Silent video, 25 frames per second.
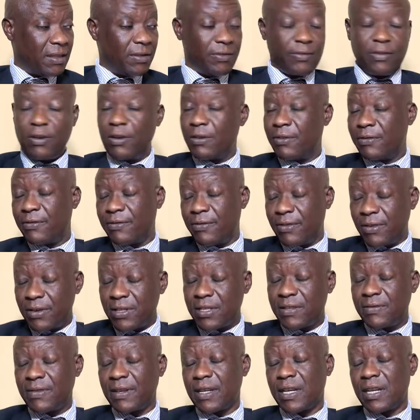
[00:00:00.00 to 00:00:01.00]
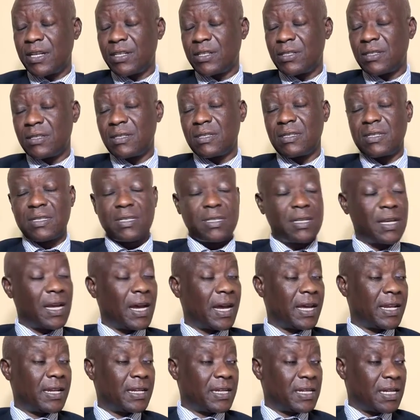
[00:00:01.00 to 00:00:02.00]
on falsifications,
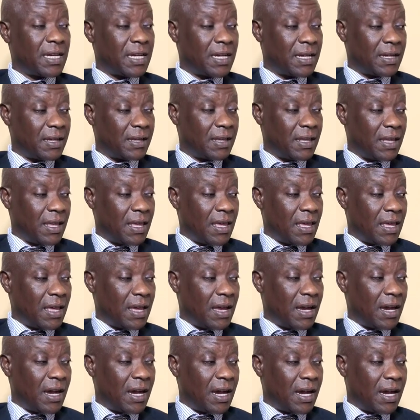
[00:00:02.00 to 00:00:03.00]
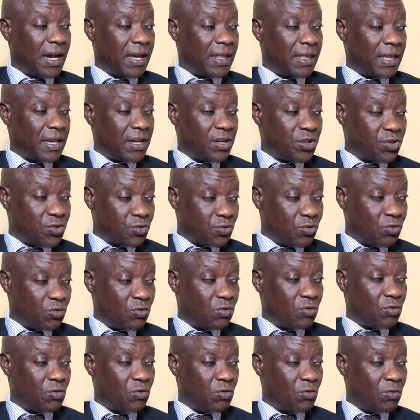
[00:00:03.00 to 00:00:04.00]
and then
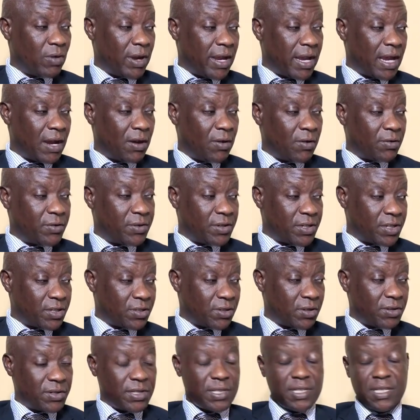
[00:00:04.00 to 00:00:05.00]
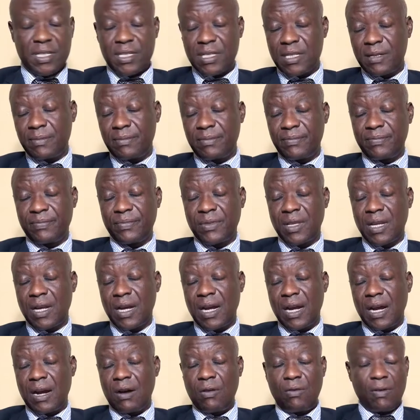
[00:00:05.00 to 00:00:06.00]
2 were on historicism,
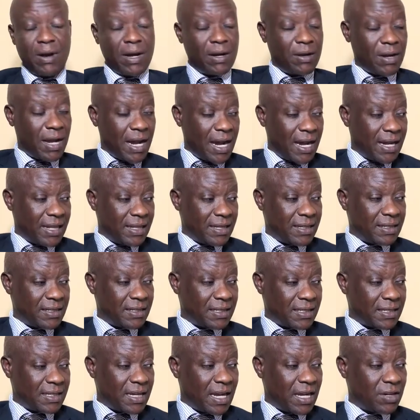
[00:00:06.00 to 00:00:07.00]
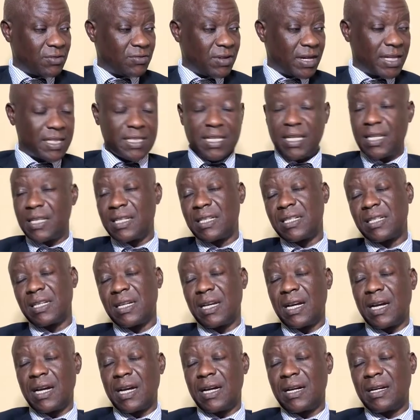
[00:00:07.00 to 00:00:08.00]
while others attracted
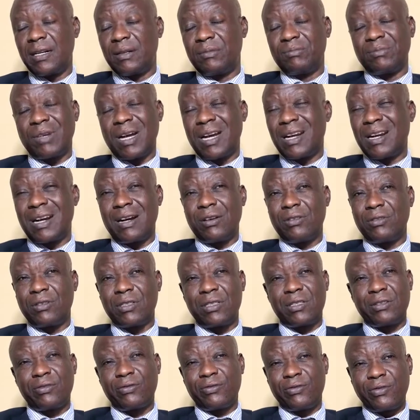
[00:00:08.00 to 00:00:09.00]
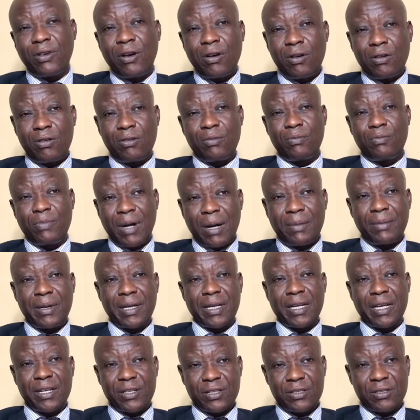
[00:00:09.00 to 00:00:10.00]
around 4
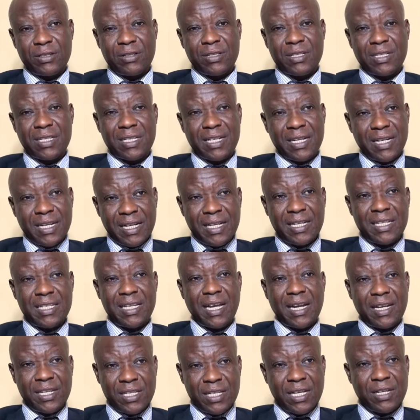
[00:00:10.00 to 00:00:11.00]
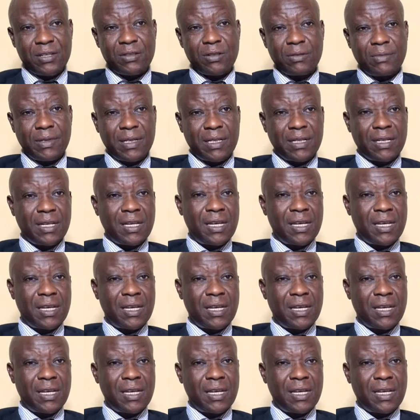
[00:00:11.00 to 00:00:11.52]
publications, ladies and gentlemen.